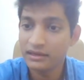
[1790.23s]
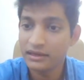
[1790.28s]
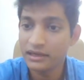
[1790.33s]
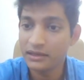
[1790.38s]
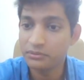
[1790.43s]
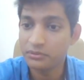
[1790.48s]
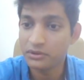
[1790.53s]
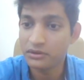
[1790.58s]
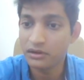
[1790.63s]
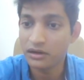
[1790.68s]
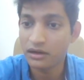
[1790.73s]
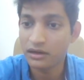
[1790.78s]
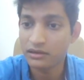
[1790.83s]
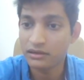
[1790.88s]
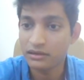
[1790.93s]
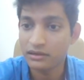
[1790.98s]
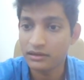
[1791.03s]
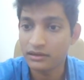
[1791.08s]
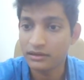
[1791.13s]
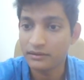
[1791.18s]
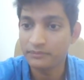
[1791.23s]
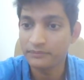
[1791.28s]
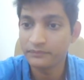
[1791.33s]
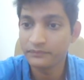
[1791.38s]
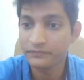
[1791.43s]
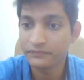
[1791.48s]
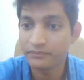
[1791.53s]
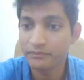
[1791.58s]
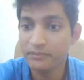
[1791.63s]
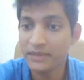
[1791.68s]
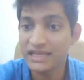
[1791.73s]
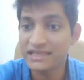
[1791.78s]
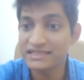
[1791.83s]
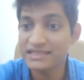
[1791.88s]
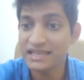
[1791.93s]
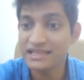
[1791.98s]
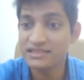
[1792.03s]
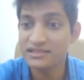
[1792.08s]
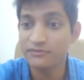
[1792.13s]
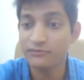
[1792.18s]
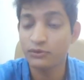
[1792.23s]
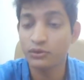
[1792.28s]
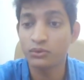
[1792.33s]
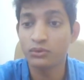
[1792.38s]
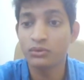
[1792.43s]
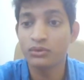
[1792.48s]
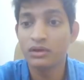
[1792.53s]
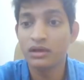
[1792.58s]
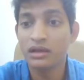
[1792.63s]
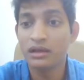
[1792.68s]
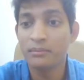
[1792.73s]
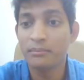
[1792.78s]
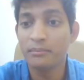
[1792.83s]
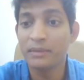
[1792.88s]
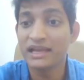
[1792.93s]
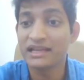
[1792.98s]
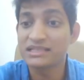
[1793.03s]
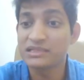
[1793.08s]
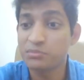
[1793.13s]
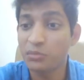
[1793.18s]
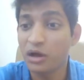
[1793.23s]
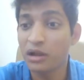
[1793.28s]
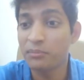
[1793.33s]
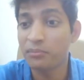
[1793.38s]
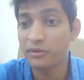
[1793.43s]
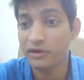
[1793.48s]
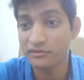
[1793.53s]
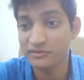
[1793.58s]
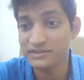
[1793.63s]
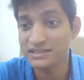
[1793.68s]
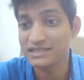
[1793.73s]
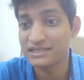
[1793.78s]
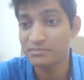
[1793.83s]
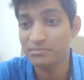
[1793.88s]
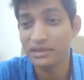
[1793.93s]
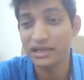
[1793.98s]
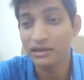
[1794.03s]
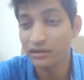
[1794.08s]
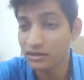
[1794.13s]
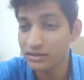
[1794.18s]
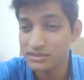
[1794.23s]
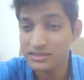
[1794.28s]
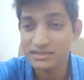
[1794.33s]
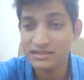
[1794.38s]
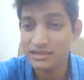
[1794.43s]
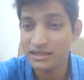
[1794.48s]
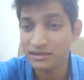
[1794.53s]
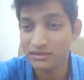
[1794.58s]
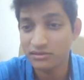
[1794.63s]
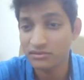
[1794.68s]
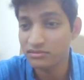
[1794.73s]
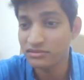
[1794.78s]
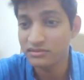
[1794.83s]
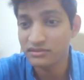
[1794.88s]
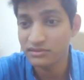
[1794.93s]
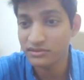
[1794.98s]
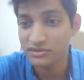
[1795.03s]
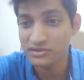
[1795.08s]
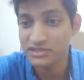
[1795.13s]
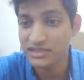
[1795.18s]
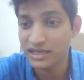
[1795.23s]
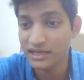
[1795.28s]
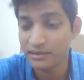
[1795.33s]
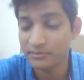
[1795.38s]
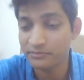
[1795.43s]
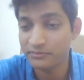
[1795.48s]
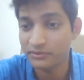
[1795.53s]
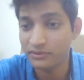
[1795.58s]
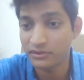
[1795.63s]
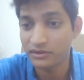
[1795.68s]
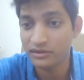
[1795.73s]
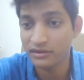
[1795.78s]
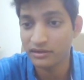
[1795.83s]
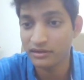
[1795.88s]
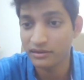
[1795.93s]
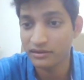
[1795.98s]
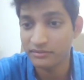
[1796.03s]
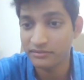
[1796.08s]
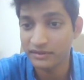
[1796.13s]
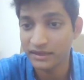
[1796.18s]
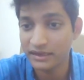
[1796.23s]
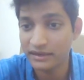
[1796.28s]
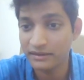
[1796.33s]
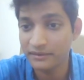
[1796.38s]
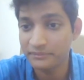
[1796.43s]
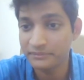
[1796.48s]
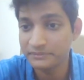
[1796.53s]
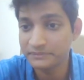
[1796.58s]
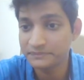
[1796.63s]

it would not make sense if you make small profits and big losses, then you set up for failure.